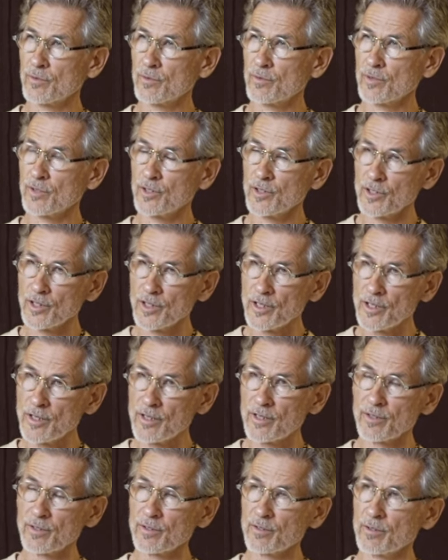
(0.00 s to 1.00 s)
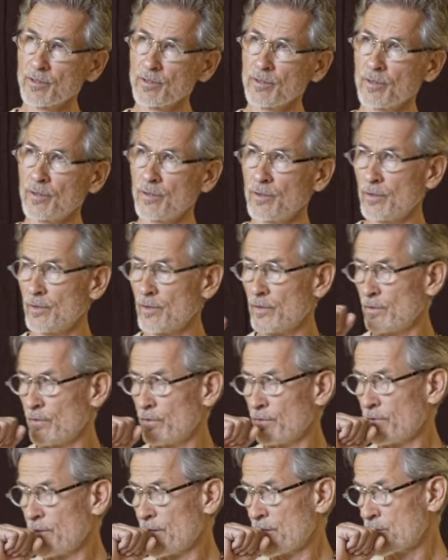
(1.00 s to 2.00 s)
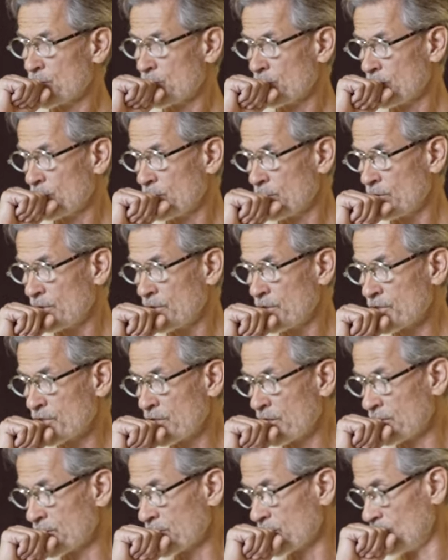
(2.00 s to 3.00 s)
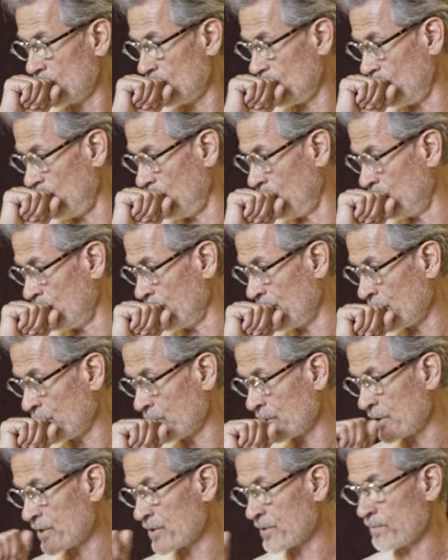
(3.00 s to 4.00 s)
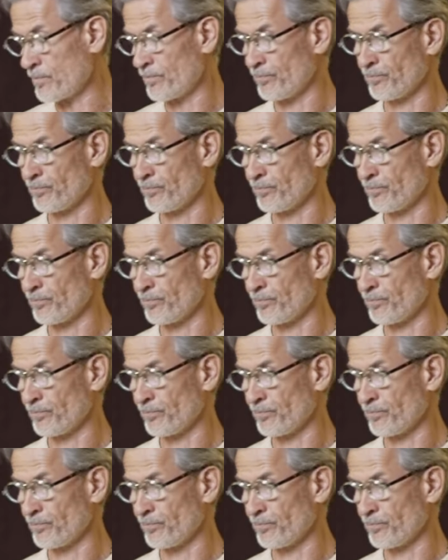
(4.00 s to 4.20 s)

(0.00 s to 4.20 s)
the early phase of the Renaissance, known as,